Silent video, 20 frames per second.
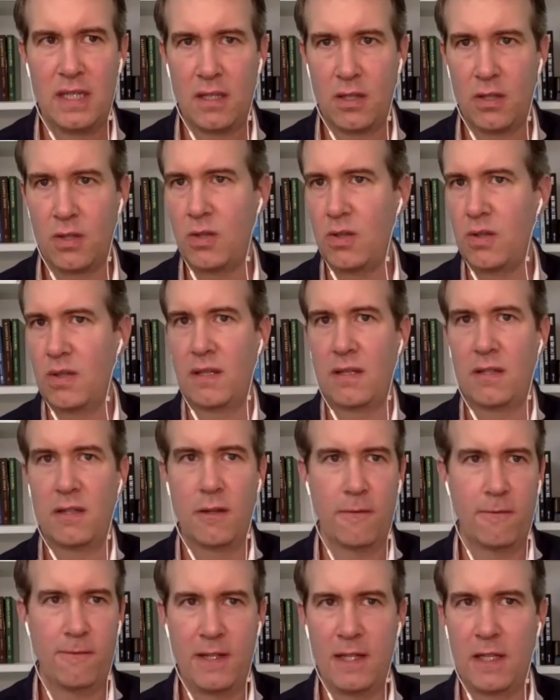
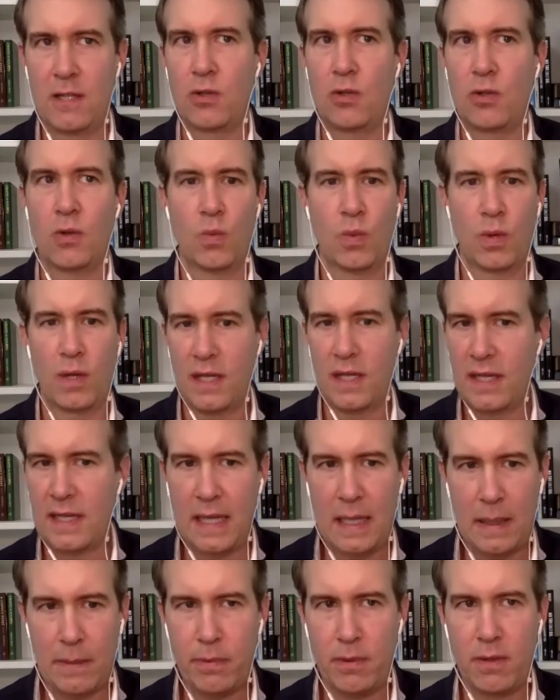including, vehicle, working
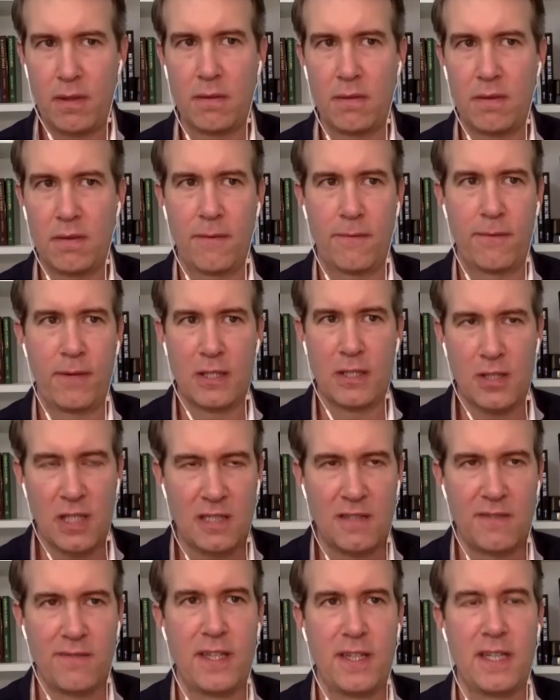capital,
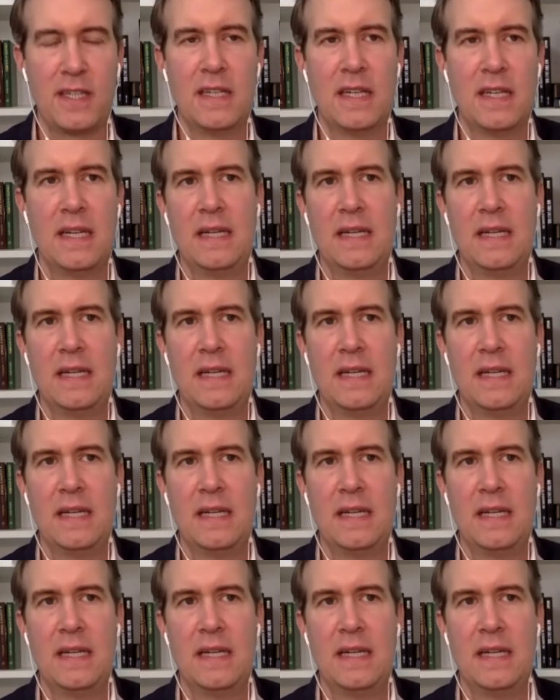franchise fee.